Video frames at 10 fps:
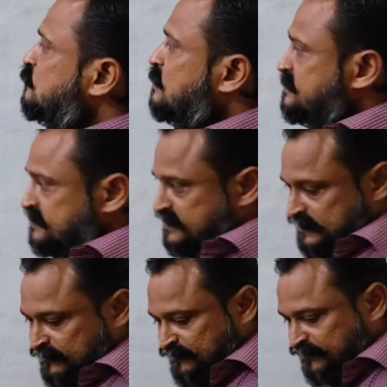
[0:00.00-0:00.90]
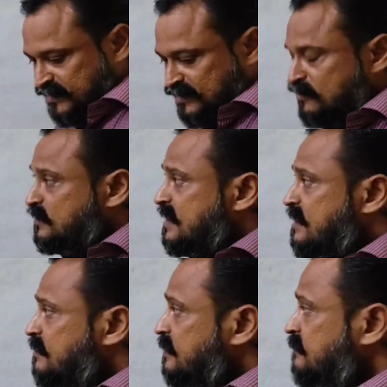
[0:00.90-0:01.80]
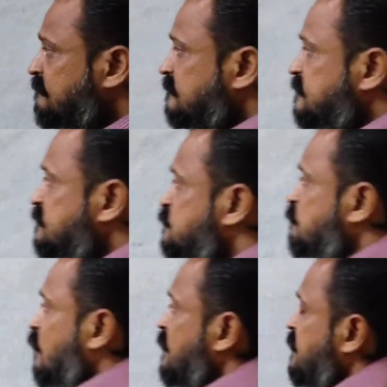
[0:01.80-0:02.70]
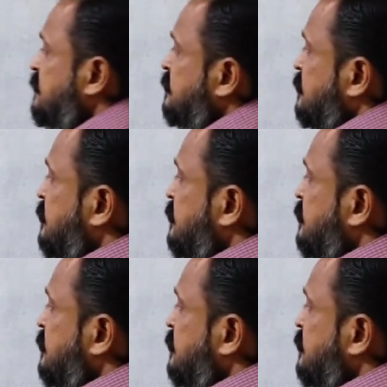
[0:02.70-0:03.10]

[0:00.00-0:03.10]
to us. Now if this body